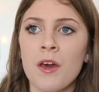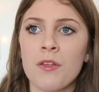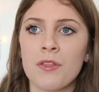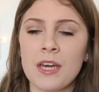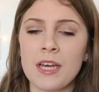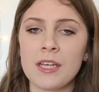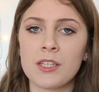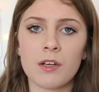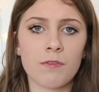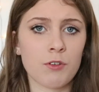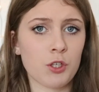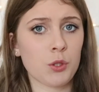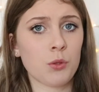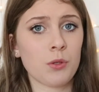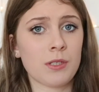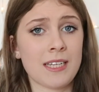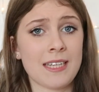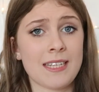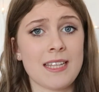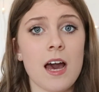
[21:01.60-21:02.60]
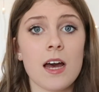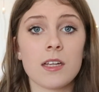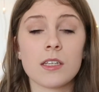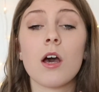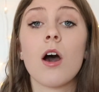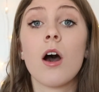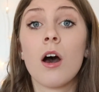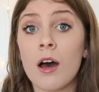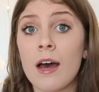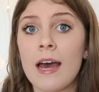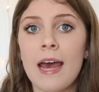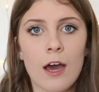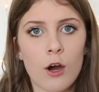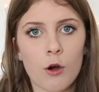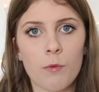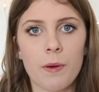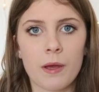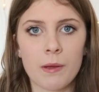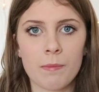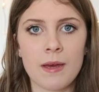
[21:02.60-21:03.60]
these are resources that are
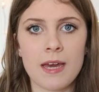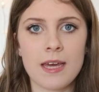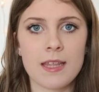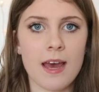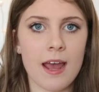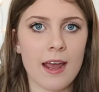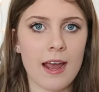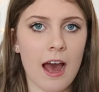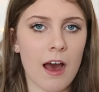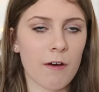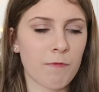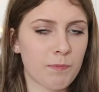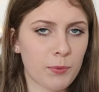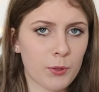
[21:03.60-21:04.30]
helping me. They have